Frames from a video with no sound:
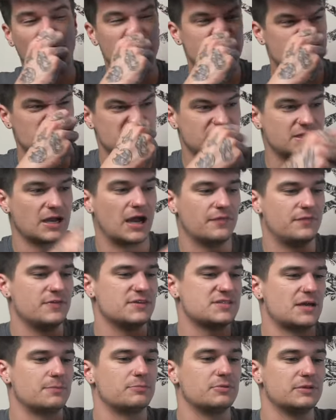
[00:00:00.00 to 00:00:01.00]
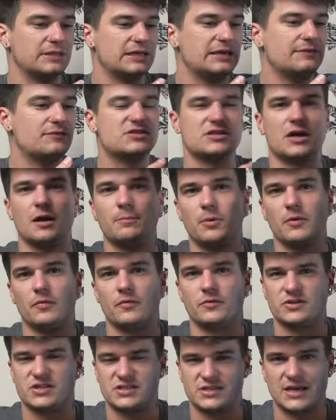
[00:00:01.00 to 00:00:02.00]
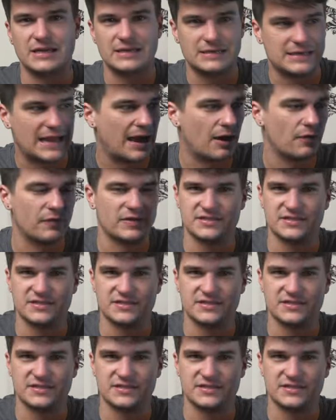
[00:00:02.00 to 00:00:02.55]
I just got this. I believe it's up on their site now.